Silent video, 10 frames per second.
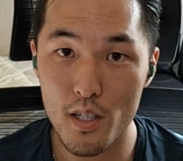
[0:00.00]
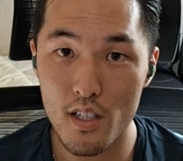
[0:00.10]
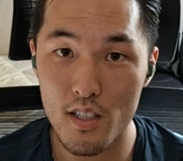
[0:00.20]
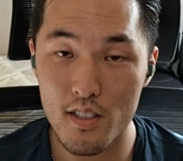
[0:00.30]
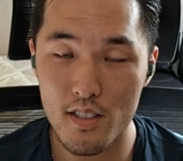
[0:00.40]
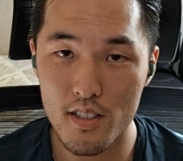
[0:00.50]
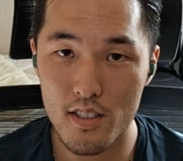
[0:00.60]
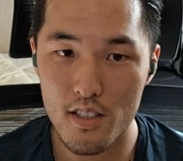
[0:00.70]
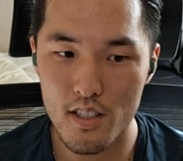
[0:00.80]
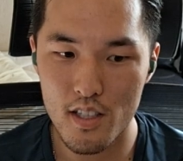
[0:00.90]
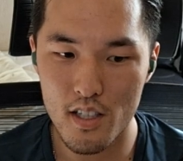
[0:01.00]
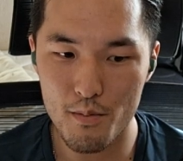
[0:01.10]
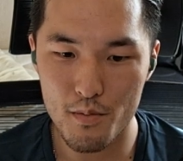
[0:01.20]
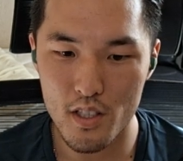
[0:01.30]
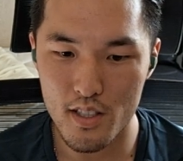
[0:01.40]
because
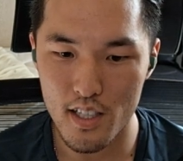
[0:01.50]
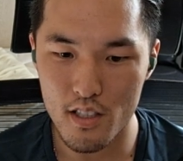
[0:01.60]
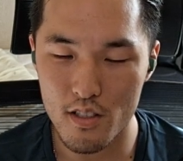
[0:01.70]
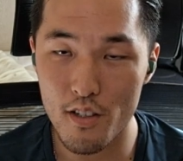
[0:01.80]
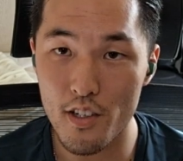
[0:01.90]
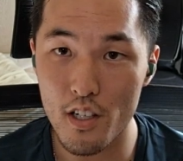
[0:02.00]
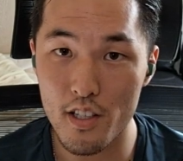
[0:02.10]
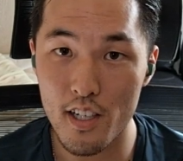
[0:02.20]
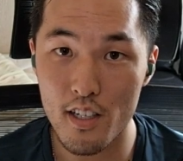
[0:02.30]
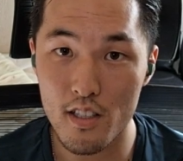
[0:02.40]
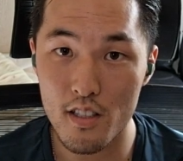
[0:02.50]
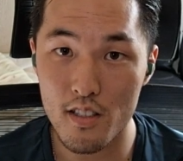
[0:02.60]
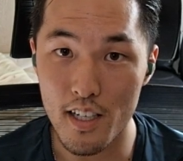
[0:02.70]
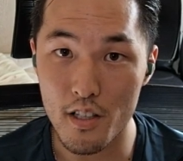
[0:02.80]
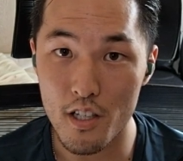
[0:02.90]
just like, you know, several other
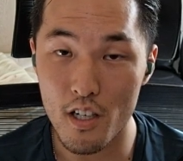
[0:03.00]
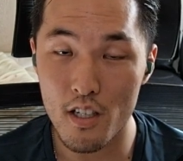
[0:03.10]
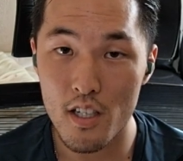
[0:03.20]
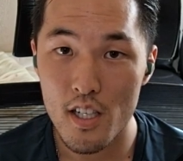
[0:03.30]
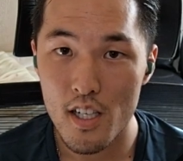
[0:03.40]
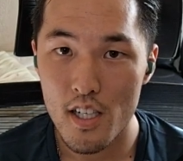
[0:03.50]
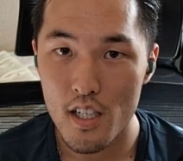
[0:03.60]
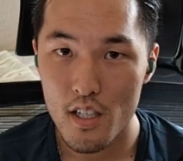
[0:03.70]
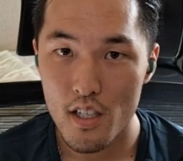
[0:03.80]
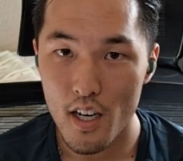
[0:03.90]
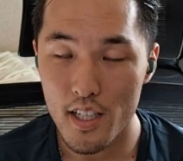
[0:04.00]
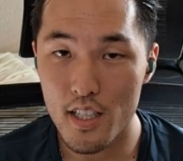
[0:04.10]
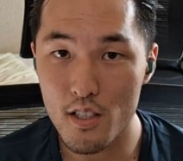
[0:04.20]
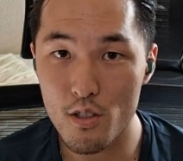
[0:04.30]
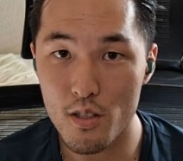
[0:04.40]
characters like Liara, I
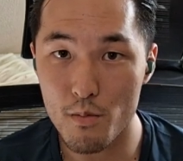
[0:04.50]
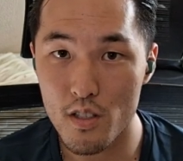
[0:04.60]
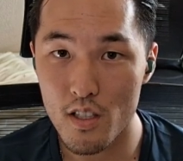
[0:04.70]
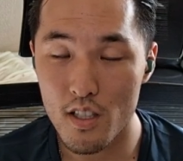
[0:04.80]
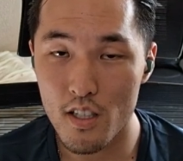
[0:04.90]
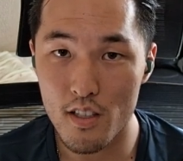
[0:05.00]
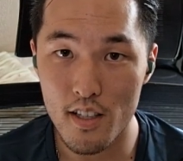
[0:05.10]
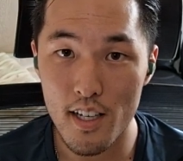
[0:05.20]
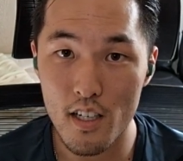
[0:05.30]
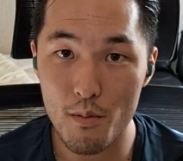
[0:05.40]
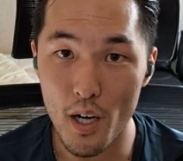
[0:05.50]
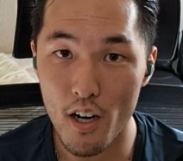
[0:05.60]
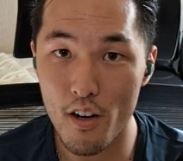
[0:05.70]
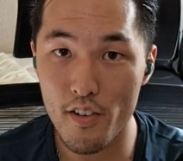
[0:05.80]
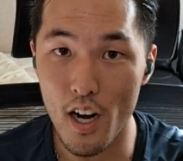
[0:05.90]
did use him here and there, but
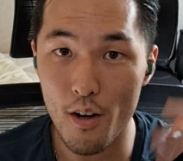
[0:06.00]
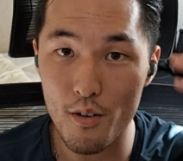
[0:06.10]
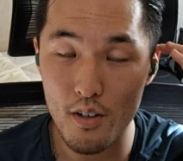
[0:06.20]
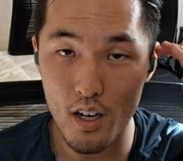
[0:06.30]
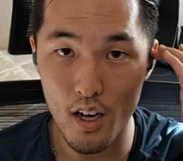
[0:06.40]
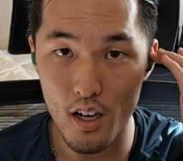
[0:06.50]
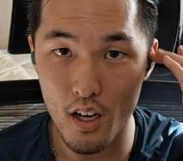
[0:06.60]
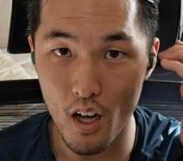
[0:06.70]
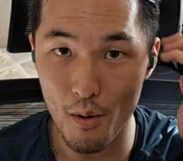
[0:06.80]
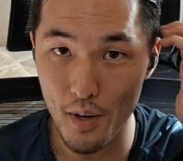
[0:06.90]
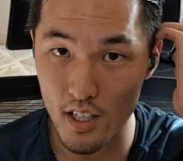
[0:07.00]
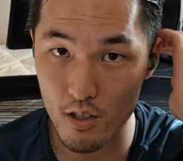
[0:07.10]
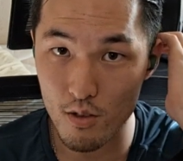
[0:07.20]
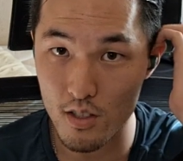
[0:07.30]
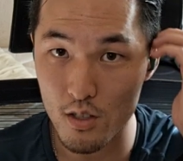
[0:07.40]
however, I might
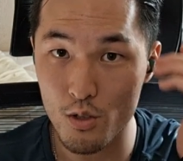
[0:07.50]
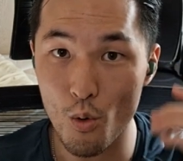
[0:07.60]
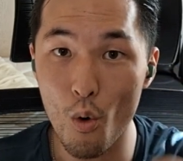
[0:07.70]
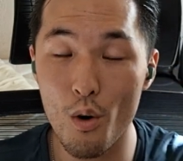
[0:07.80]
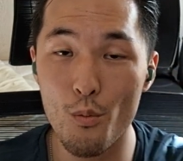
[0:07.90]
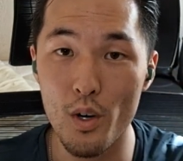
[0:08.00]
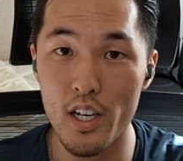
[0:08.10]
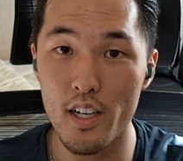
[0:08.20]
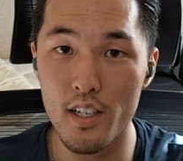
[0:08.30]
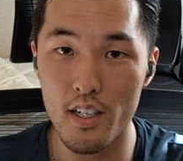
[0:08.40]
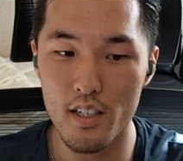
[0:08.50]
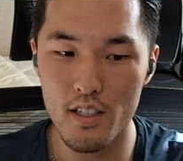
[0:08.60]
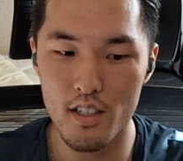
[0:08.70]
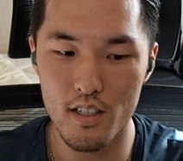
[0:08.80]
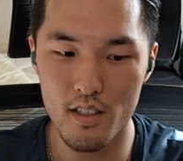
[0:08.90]
increase the score when I
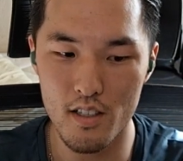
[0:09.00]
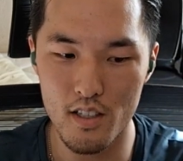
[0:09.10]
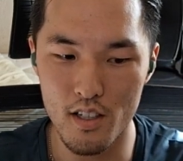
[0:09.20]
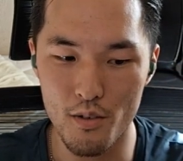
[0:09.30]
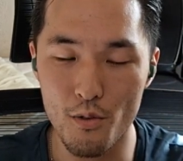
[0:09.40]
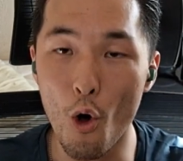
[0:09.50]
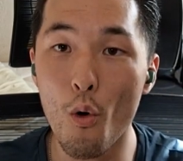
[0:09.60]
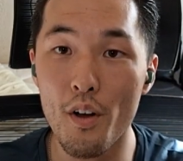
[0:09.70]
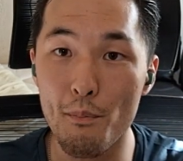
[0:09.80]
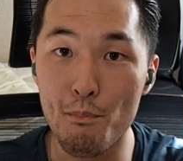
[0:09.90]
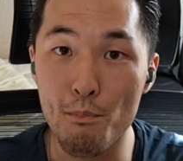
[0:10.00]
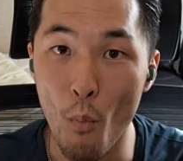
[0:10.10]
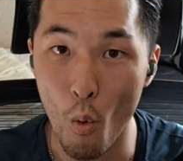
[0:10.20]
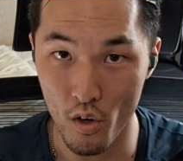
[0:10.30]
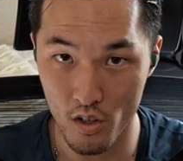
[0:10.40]
know him
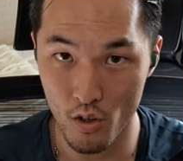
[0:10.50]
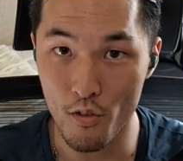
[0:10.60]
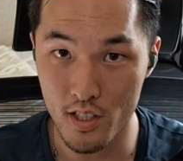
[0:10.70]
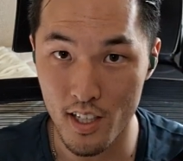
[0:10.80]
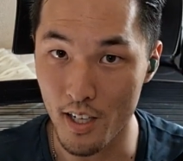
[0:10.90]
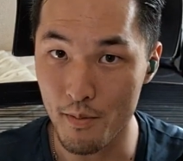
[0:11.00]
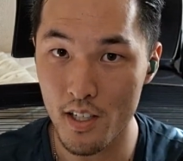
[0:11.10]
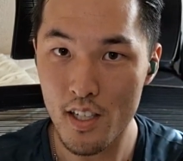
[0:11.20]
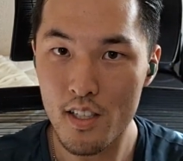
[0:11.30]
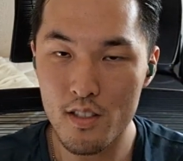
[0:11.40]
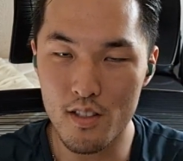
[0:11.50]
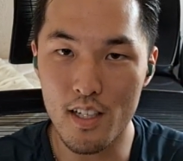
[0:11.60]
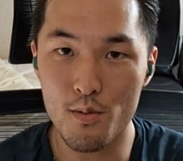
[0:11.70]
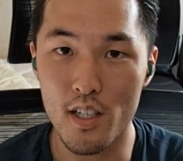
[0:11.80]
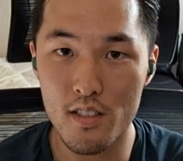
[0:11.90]
more over time. So
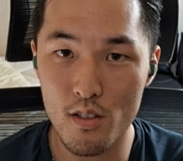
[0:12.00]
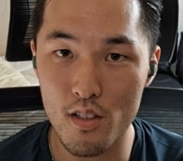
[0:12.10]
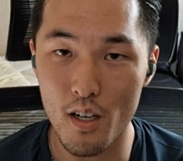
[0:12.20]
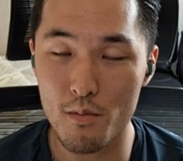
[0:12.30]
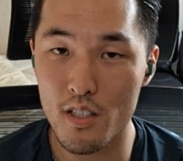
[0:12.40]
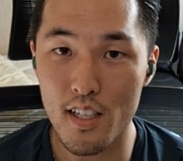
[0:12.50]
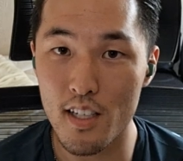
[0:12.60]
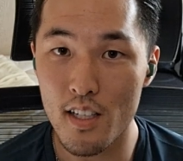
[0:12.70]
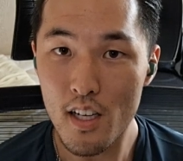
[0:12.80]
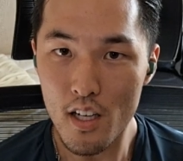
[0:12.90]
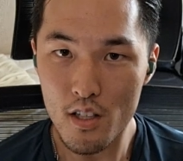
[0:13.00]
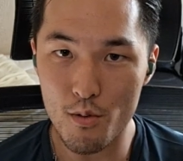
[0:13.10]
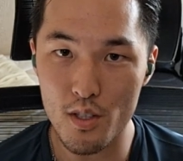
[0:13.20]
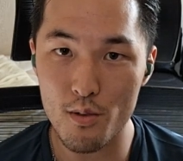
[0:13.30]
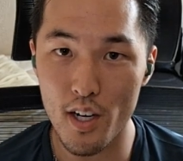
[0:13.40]
that's why. So I'm just saying
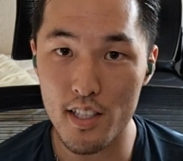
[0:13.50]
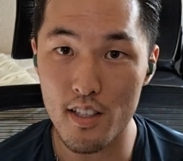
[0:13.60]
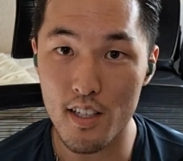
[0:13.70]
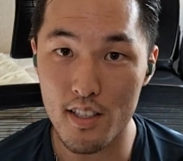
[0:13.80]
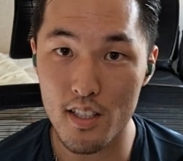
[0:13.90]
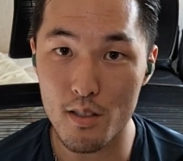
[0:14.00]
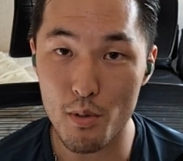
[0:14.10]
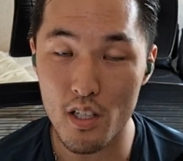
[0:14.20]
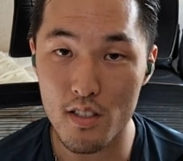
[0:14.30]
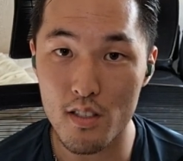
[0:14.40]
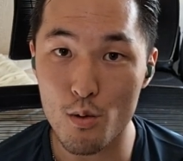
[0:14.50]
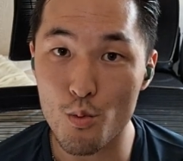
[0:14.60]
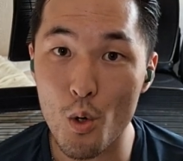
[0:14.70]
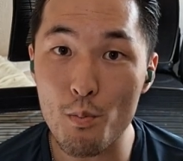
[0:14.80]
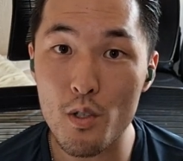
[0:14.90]
the reason why I deduct it is because
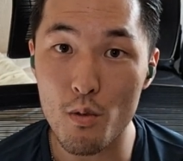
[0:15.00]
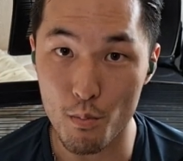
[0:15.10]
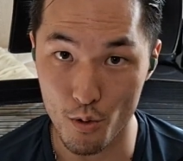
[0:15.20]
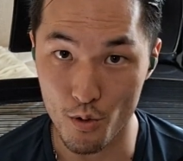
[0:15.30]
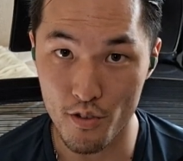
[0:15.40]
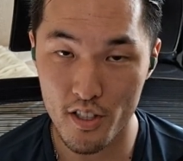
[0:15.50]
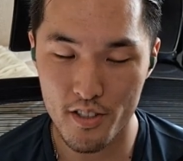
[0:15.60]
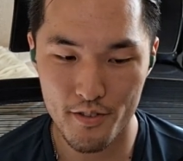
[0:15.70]
there's room to improve.